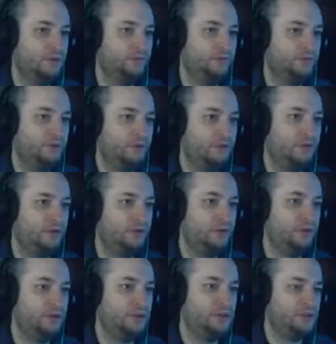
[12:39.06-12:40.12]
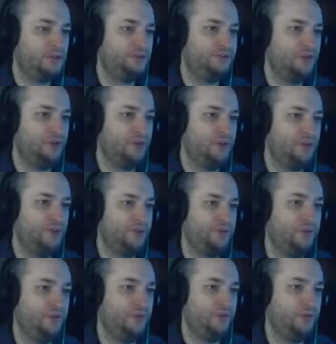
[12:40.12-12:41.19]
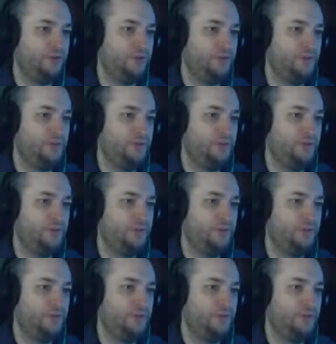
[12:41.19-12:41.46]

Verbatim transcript: So, here are your stones, dude.